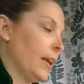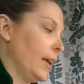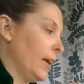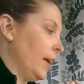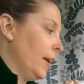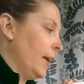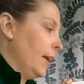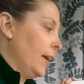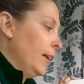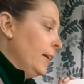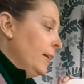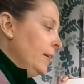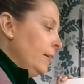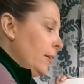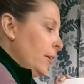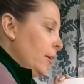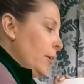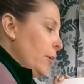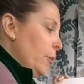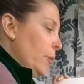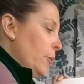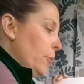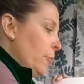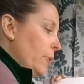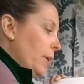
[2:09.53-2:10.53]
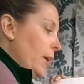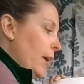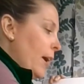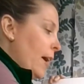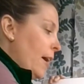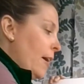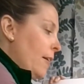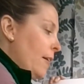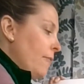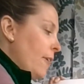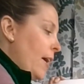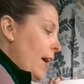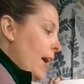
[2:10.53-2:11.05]
Okay, we
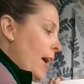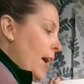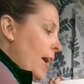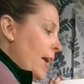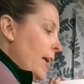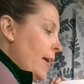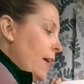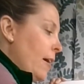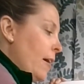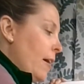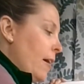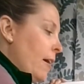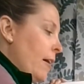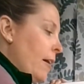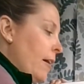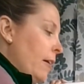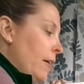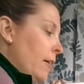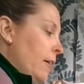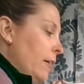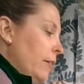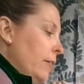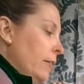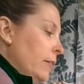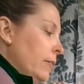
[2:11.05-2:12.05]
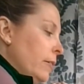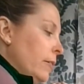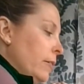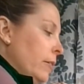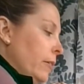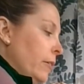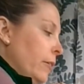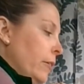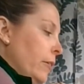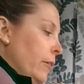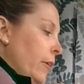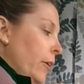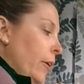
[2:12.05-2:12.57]
have I-R,
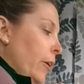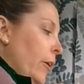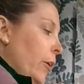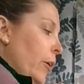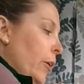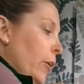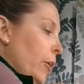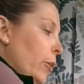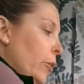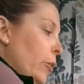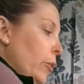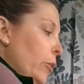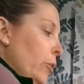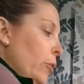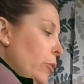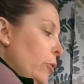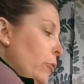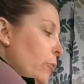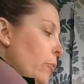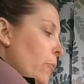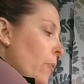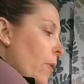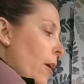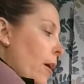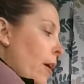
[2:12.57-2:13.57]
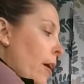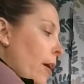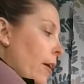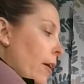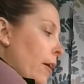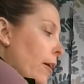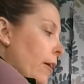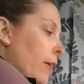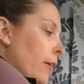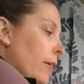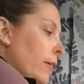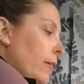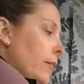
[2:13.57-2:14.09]

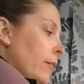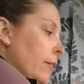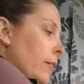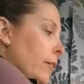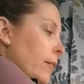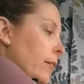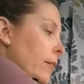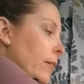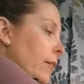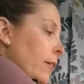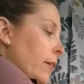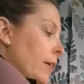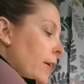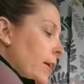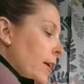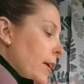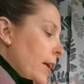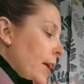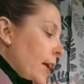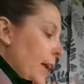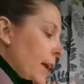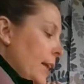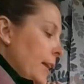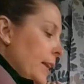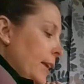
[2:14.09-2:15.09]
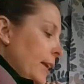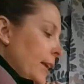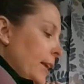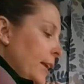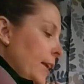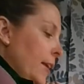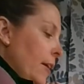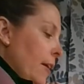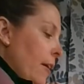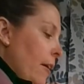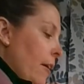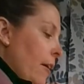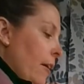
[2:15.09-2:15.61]
U-R, and
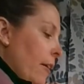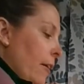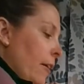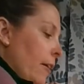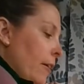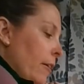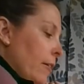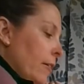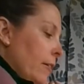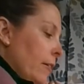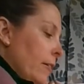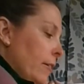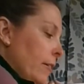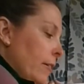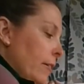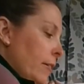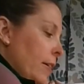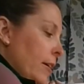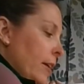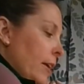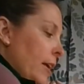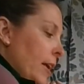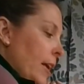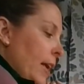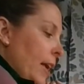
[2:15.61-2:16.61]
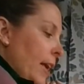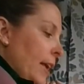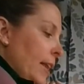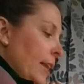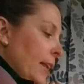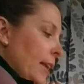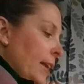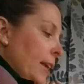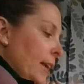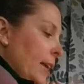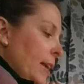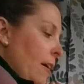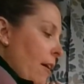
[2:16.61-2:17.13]
E-R.
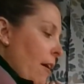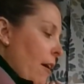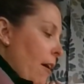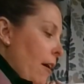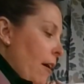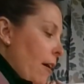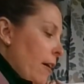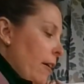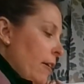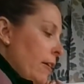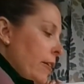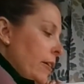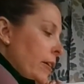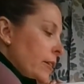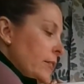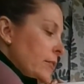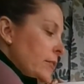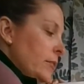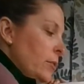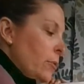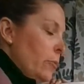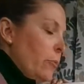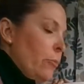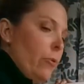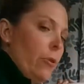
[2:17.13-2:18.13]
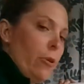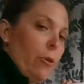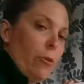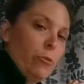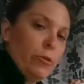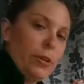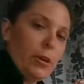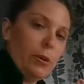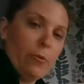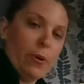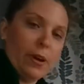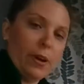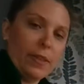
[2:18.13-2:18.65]
And E-R is the
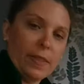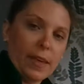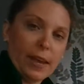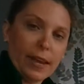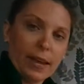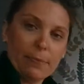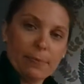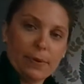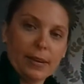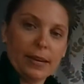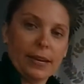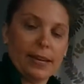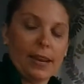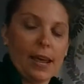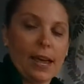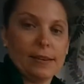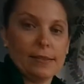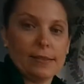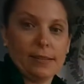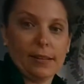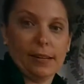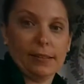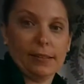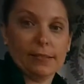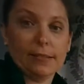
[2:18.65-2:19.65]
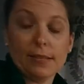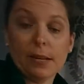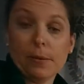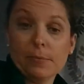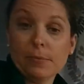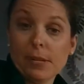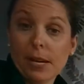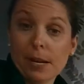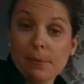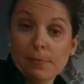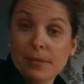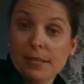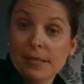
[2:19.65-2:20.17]
only one that can be an ending.
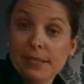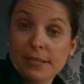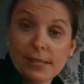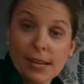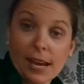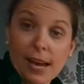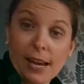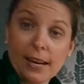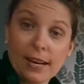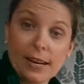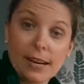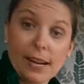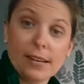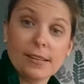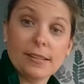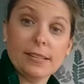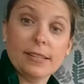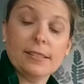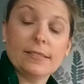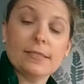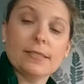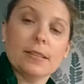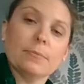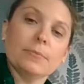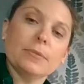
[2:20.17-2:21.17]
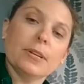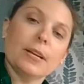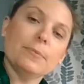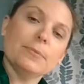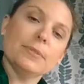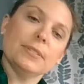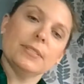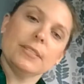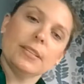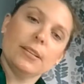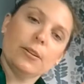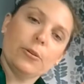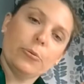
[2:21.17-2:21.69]
Sometimes it's not an ending,
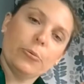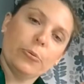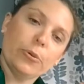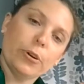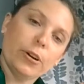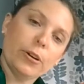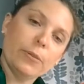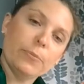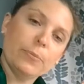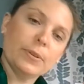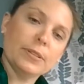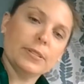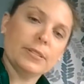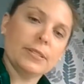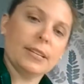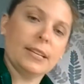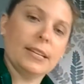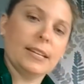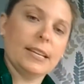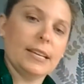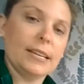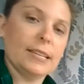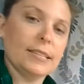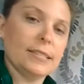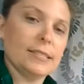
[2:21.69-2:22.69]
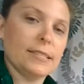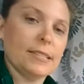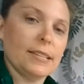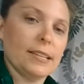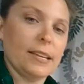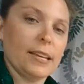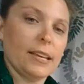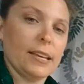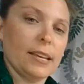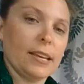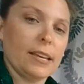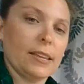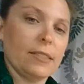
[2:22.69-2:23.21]
sometimes it's in a word, but it is
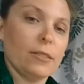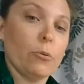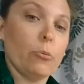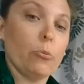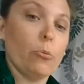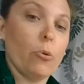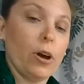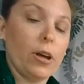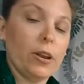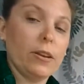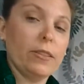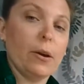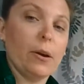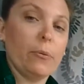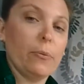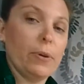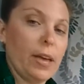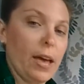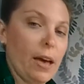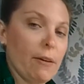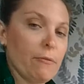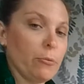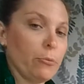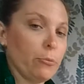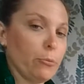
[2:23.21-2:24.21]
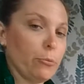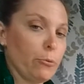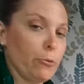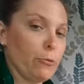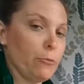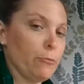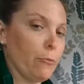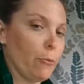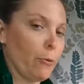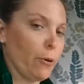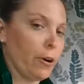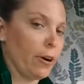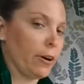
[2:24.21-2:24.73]
the one that we have a
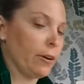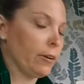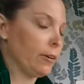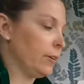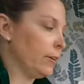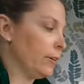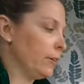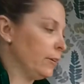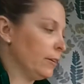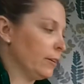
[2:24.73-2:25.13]
rule for.